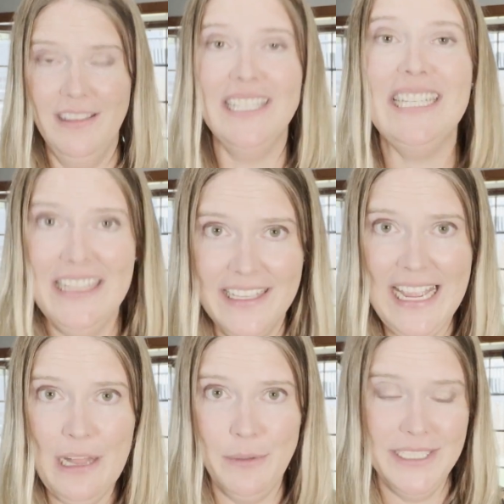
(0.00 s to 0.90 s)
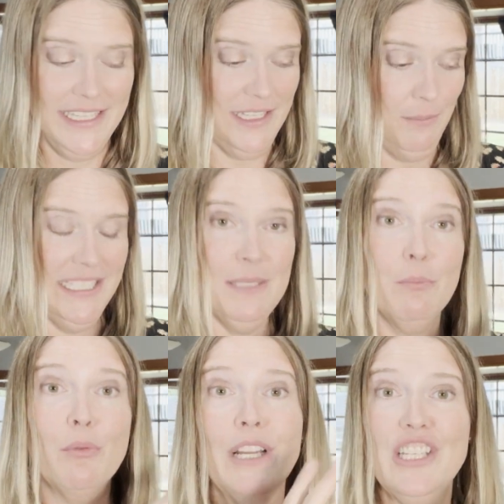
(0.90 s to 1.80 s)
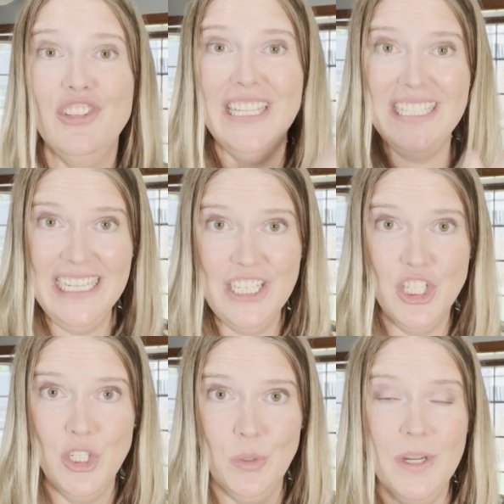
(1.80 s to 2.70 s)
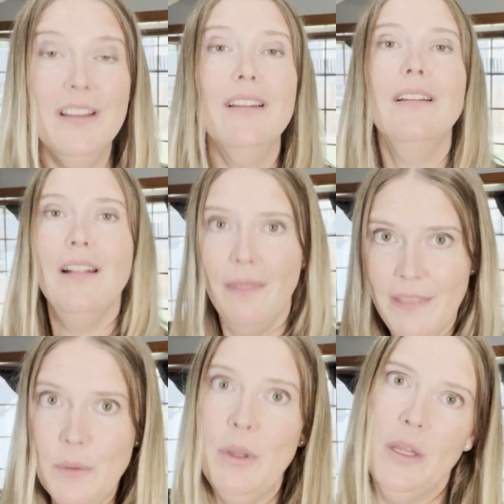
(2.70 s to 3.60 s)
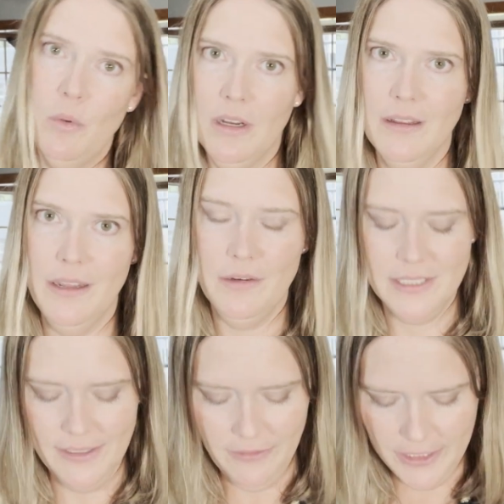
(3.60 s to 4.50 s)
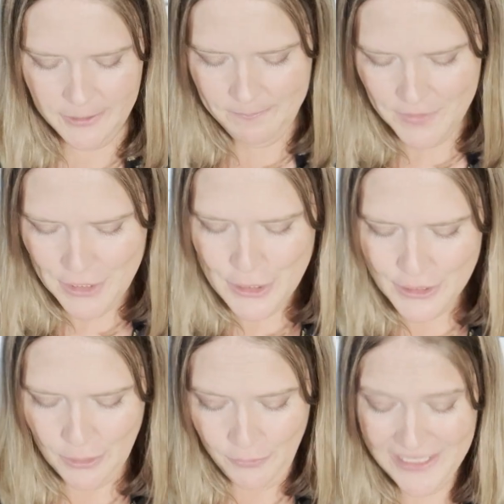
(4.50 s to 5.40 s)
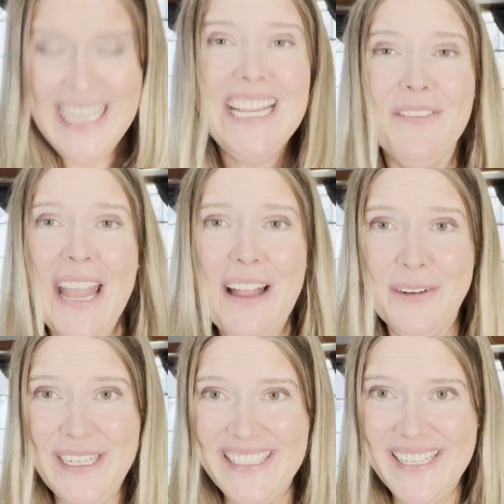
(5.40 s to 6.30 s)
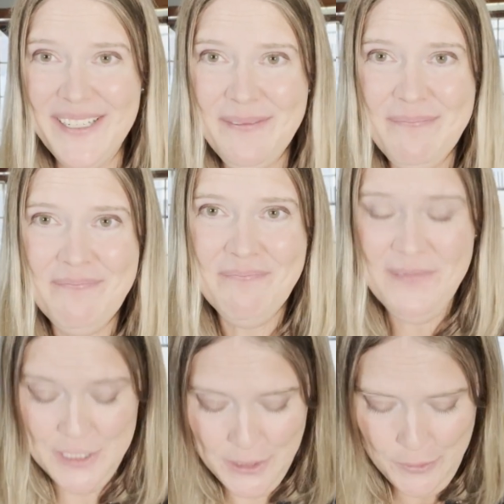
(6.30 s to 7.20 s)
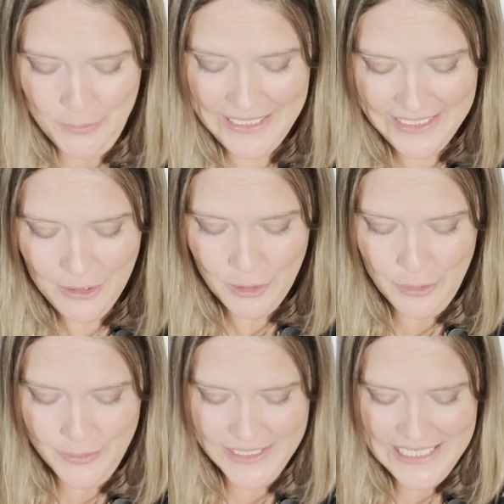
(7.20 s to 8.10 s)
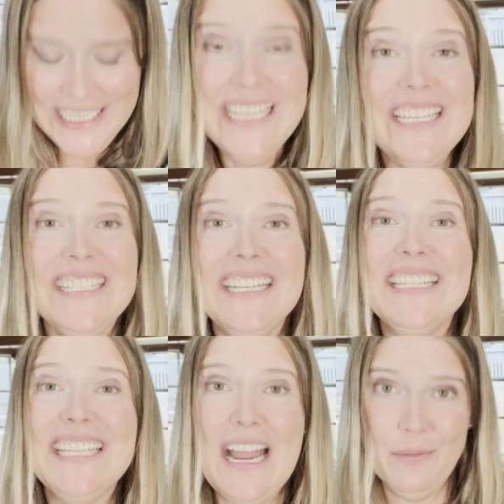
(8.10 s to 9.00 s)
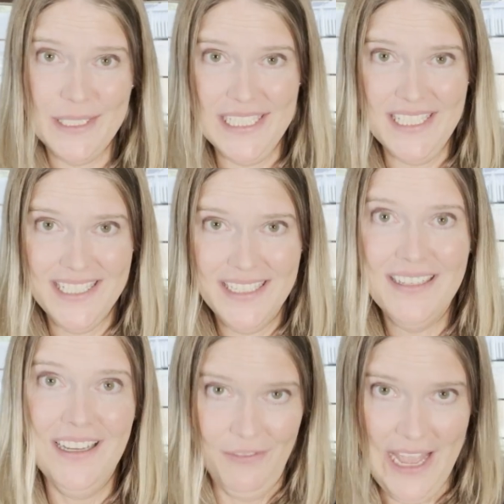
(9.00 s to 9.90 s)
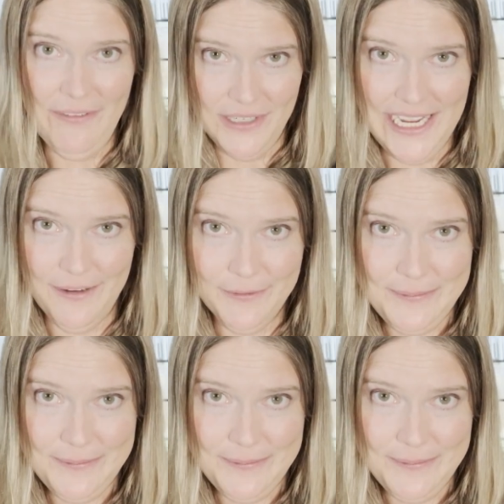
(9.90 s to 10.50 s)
let's get the calories in them, let's bridge this issue, then we can work on other stuff later. So the King of Calories. So it includes 6 ounces of half and half.